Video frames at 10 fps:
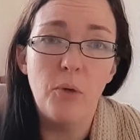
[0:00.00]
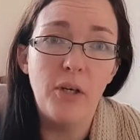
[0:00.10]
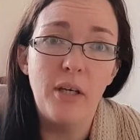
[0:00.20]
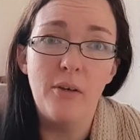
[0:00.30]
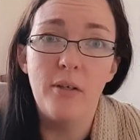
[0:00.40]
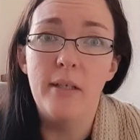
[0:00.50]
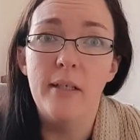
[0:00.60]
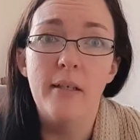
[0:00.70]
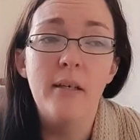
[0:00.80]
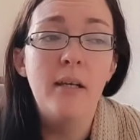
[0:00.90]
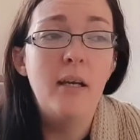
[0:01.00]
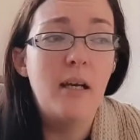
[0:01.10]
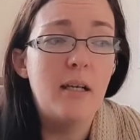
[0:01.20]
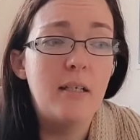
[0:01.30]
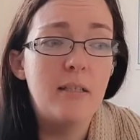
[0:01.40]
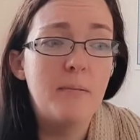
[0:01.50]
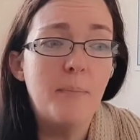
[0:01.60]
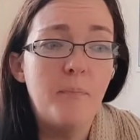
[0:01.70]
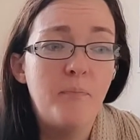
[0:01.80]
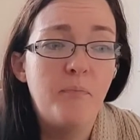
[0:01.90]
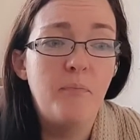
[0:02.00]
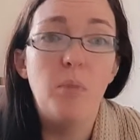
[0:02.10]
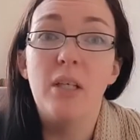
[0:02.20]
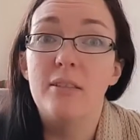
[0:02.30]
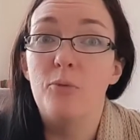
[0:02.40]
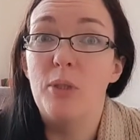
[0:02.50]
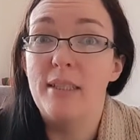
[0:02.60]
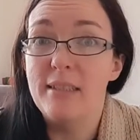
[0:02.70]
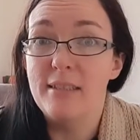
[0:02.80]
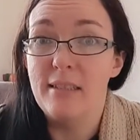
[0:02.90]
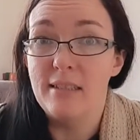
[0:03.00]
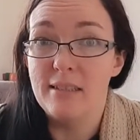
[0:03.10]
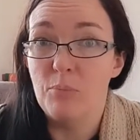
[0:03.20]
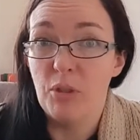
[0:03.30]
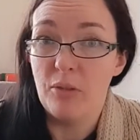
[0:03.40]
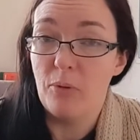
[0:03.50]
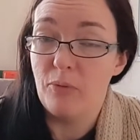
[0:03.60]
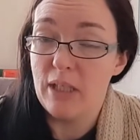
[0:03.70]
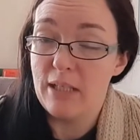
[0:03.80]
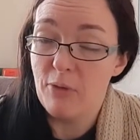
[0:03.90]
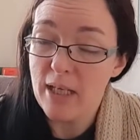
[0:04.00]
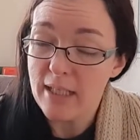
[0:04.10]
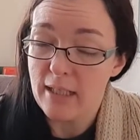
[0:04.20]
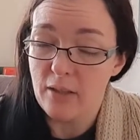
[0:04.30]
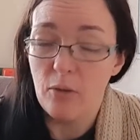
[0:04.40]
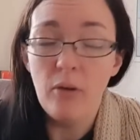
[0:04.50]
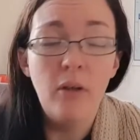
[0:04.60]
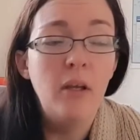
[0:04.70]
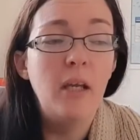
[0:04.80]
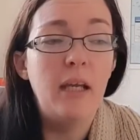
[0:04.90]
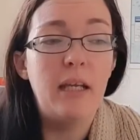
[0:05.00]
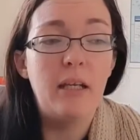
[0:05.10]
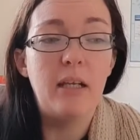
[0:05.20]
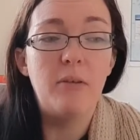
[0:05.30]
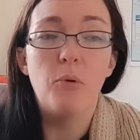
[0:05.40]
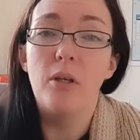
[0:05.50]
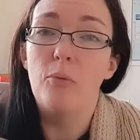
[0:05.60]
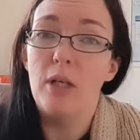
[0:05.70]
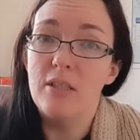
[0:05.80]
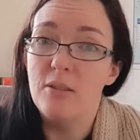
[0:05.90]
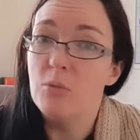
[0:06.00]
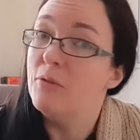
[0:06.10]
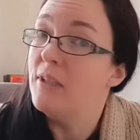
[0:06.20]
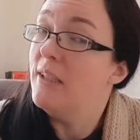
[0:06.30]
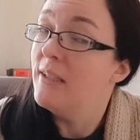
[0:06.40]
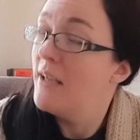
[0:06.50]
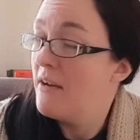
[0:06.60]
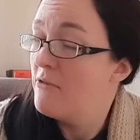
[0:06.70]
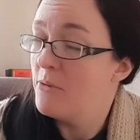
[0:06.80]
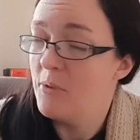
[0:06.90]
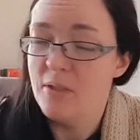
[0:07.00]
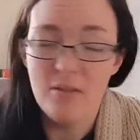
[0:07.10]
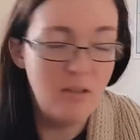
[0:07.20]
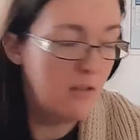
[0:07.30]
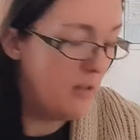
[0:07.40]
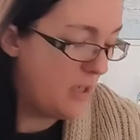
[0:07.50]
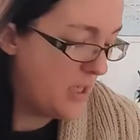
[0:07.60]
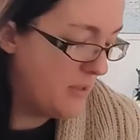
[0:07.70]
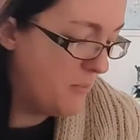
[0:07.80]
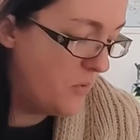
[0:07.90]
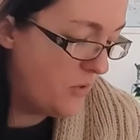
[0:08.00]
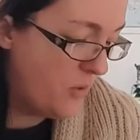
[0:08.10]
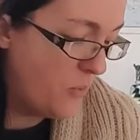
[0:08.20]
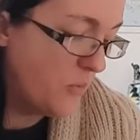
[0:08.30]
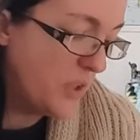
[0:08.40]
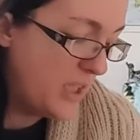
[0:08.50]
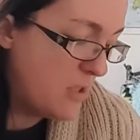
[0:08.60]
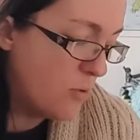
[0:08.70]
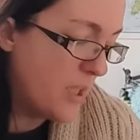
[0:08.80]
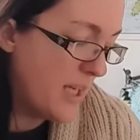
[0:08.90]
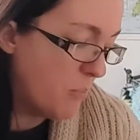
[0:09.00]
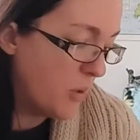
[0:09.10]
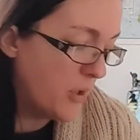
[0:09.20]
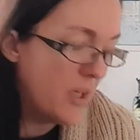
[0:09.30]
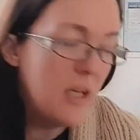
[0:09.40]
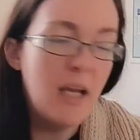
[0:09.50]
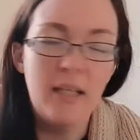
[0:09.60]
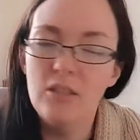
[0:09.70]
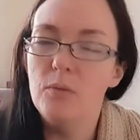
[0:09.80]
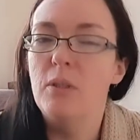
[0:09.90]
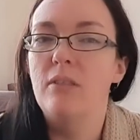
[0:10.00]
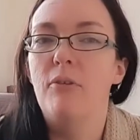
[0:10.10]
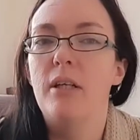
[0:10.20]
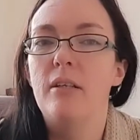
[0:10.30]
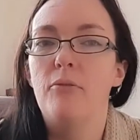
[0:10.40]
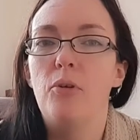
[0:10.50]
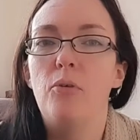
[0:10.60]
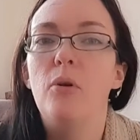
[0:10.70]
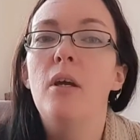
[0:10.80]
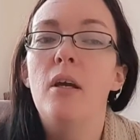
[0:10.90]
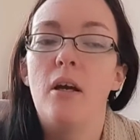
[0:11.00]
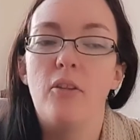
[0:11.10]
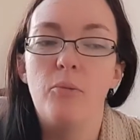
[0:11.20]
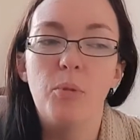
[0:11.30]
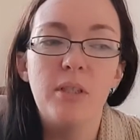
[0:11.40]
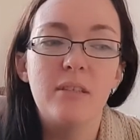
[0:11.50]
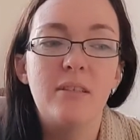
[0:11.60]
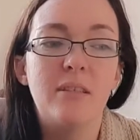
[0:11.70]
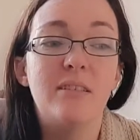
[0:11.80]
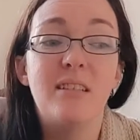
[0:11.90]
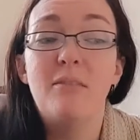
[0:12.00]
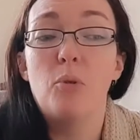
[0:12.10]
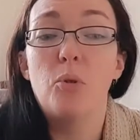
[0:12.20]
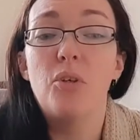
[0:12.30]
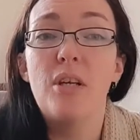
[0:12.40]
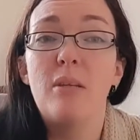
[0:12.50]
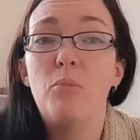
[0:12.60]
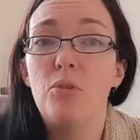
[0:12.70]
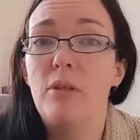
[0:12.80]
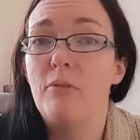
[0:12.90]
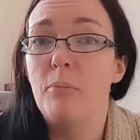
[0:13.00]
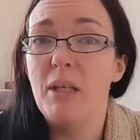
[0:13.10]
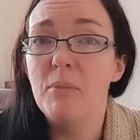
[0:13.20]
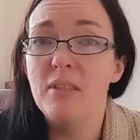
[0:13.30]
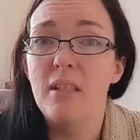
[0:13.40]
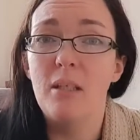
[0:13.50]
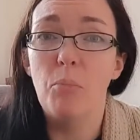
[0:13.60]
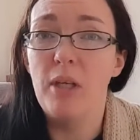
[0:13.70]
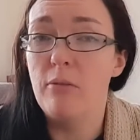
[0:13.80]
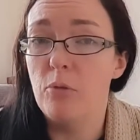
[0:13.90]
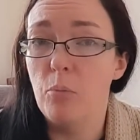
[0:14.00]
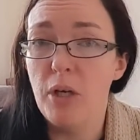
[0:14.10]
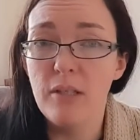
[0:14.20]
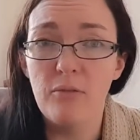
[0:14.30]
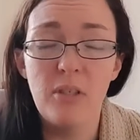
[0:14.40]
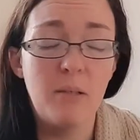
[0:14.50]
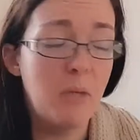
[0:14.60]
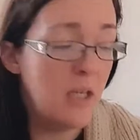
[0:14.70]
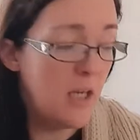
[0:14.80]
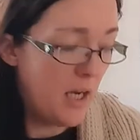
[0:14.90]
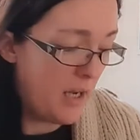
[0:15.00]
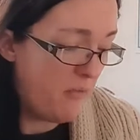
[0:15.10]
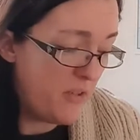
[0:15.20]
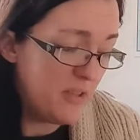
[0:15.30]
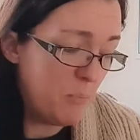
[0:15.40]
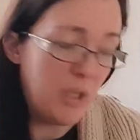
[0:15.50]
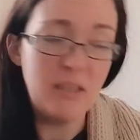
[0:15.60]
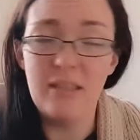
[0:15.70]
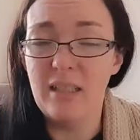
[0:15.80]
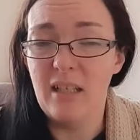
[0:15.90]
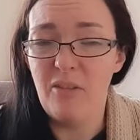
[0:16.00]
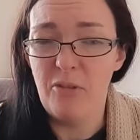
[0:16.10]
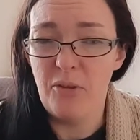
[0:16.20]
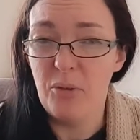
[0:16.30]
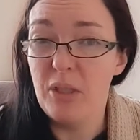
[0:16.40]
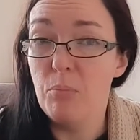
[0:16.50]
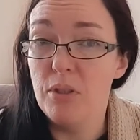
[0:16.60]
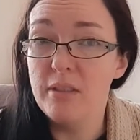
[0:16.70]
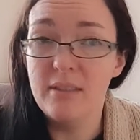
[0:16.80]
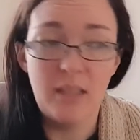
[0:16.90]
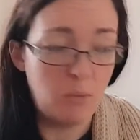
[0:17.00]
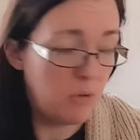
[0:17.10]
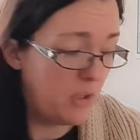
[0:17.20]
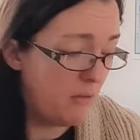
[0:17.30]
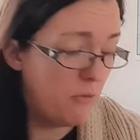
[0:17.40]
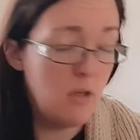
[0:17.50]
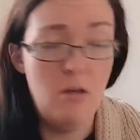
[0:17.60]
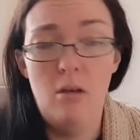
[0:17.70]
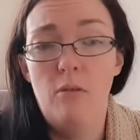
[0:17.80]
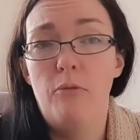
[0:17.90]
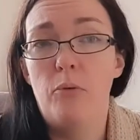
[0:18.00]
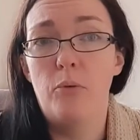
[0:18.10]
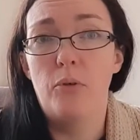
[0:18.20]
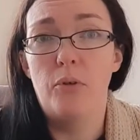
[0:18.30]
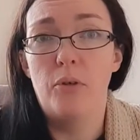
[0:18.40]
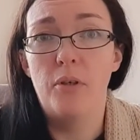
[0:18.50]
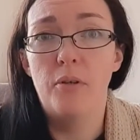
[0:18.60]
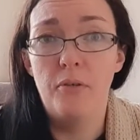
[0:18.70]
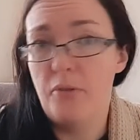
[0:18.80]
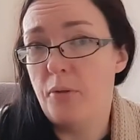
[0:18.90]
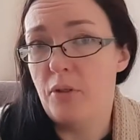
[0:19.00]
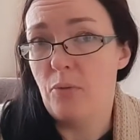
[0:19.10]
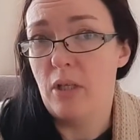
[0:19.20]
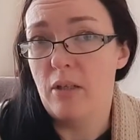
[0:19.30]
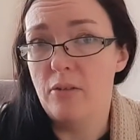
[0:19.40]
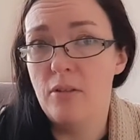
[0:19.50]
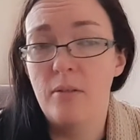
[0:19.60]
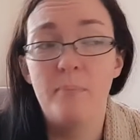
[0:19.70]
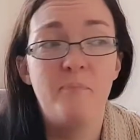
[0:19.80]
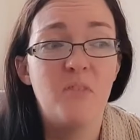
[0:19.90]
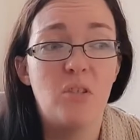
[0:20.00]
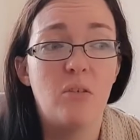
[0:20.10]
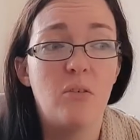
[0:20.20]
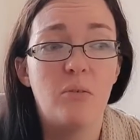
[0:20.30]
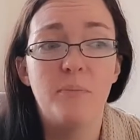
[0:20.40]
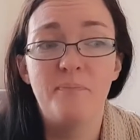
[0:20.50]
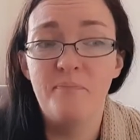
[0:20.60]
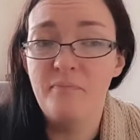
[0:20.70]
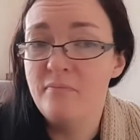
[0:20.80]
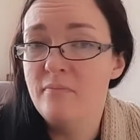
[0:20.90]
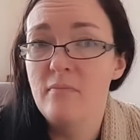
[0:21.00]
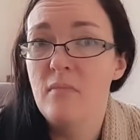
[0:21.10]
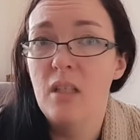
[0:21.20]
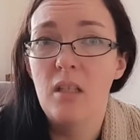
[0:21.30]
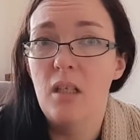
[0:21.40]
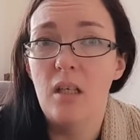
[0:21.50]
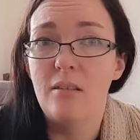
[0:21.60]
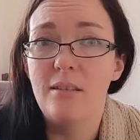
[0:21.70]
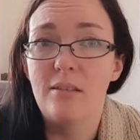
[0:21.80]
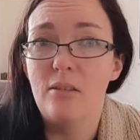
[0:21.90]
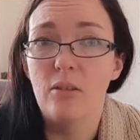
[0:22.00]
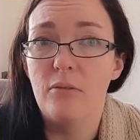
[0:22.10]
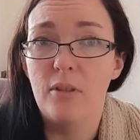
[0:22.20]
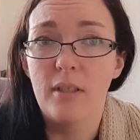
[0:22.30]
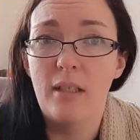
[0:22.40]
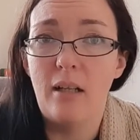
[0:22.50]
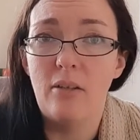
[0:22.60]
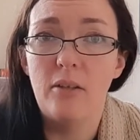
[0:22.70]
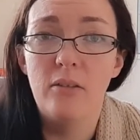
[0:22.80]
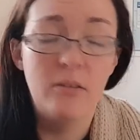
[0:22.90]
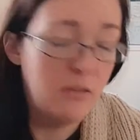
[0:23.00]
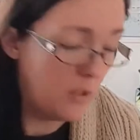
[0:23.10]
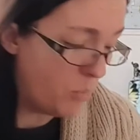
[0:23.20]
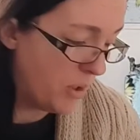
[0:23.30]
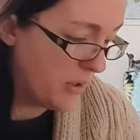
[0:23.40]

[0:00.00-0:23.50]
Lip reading: working on Because of Winn-Dixie is the book that we're reading right now, and we're going to watch the movie afterwards. So we're really enjoying that book. I just wanted to find a few other books instead of ordering them straight from Amazon and paying full price for them. This box, I got 30 books, I believe, for $33. So a little over $1 a book.